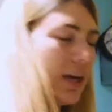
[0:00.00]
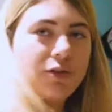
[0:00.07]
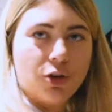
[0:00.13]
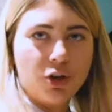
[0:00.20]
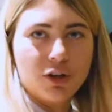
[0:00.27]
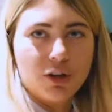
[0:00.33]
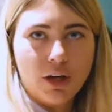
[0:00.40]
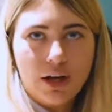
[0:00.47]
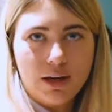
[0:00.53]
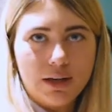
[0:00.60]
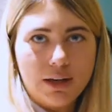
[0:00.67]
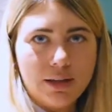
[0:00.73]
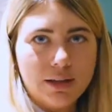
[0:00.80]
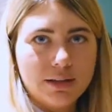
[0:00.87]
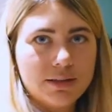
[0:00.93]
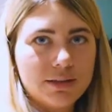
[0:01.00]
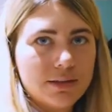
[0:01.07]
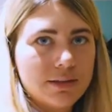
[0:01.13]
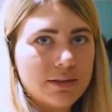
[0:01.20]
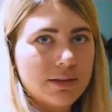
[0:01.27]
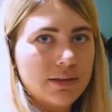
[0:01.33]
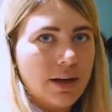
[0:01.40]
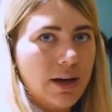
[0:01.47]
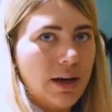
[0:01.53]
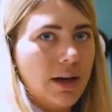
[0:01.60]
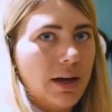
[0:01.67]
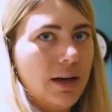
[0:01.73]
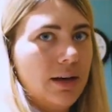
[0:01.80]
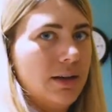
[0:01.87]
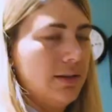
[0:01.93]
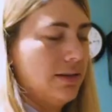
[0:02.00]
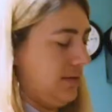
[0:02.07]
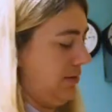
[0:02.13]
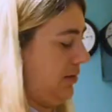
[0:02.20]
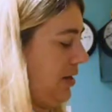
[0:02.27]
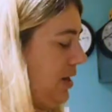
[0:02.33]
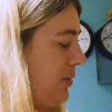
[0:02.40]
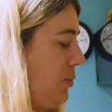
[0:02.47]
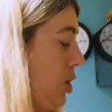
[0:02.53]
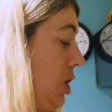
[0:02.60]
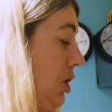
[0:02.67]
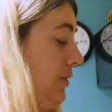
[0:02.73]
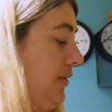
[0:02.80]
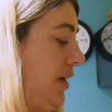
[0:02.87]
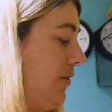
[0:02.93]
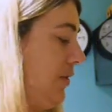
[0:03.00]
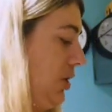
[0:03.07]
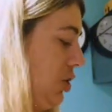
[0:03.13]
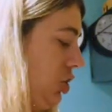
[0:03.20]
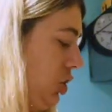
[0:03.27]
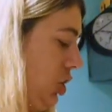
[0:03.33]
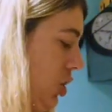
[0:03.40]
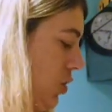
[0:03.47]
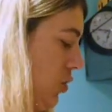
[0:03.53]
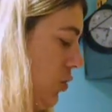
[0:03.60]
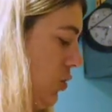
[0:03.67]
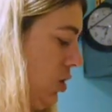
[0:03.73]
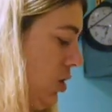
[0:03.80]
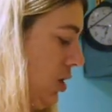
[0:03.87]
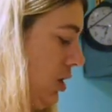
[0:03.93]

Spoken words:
I've learned a lot in this experience of having this show